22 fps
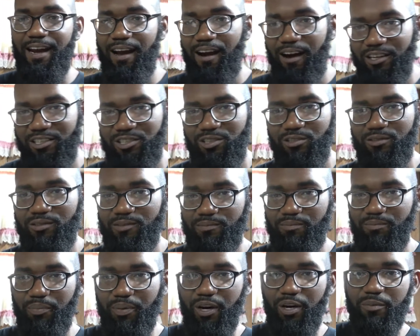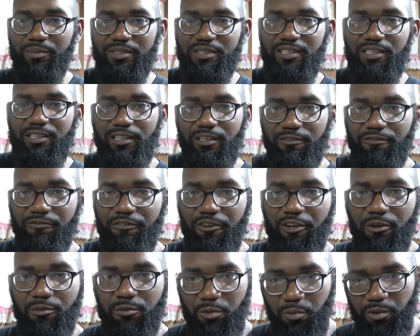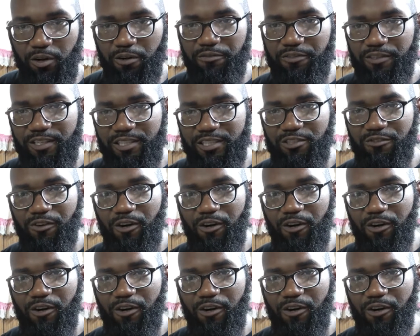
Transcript: I also purposely filmed with this